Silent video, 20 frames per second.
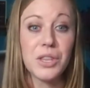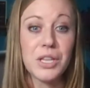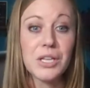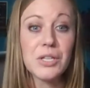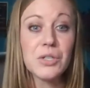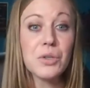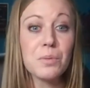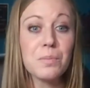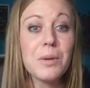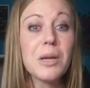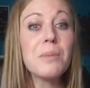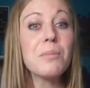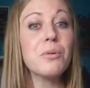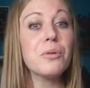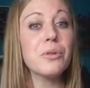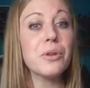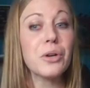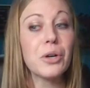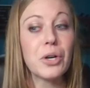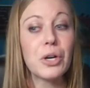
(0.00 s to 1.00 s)
these are
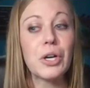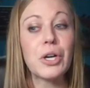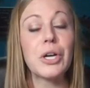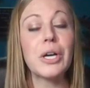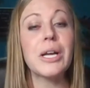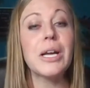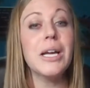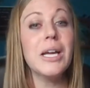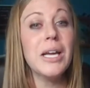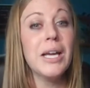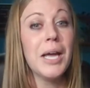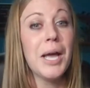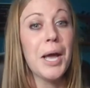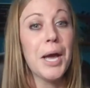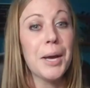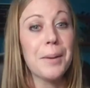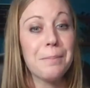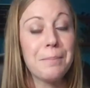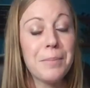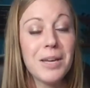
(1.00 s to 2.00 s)
people that earn
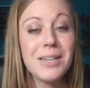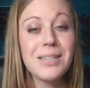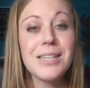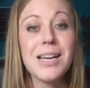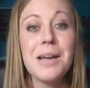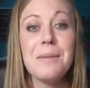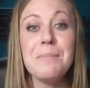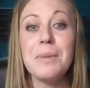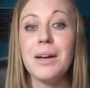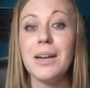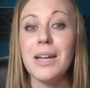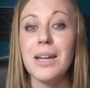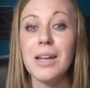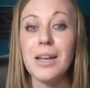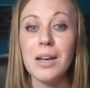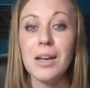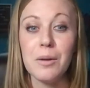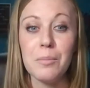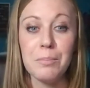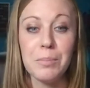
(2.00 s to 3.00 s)
big time
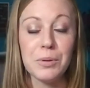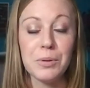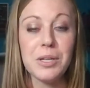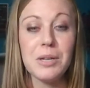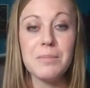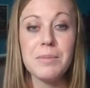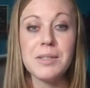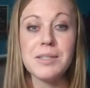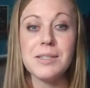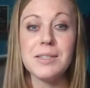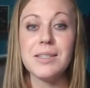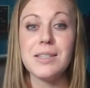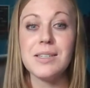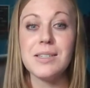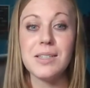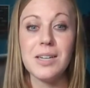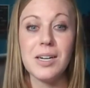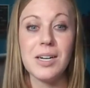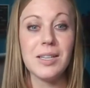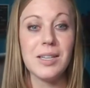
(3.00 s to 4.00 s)
money building
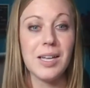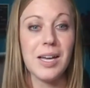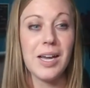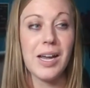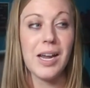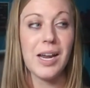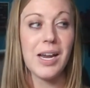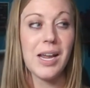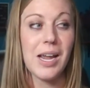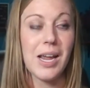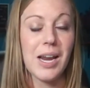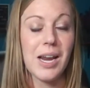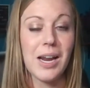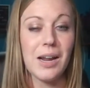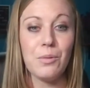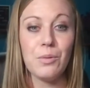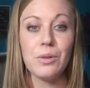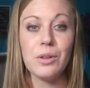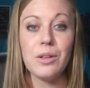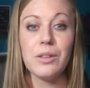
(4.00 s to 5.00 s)
businesses online, and
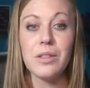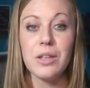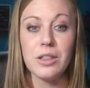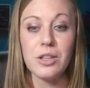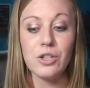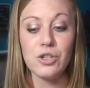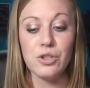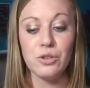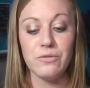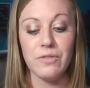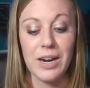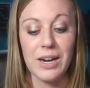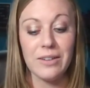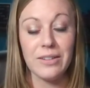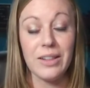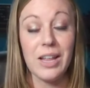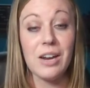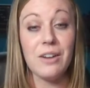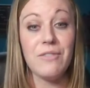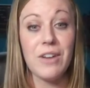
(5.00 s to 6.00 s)
I really think that you'd find
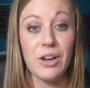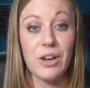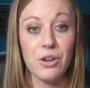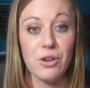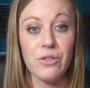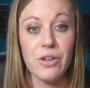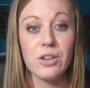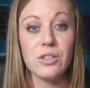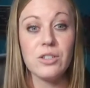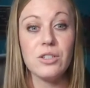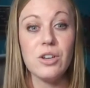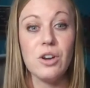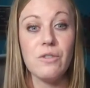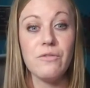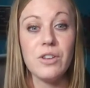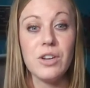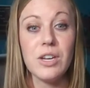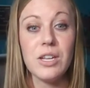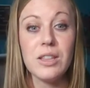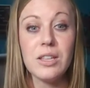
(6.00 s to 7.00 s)
a lot of value there. So
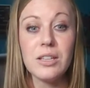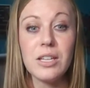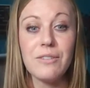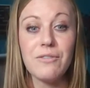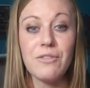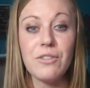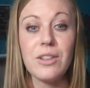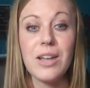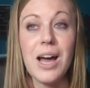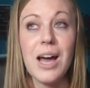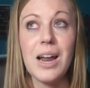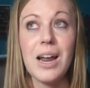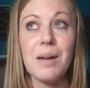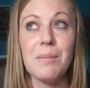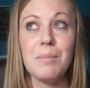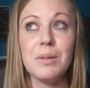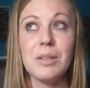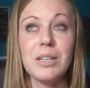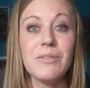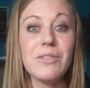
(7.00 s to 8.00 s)
if you need the link for that,
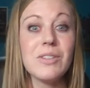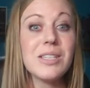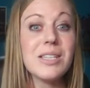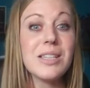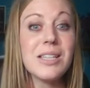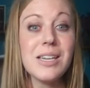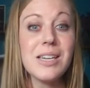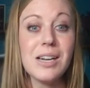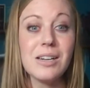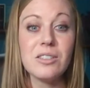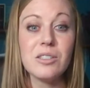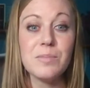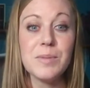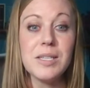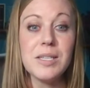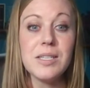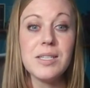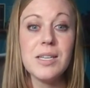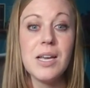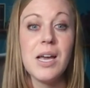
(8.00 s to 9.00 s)
I believe it's in the
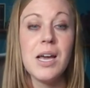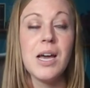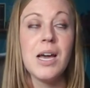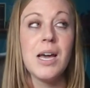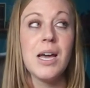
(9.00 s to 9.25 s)
announcements.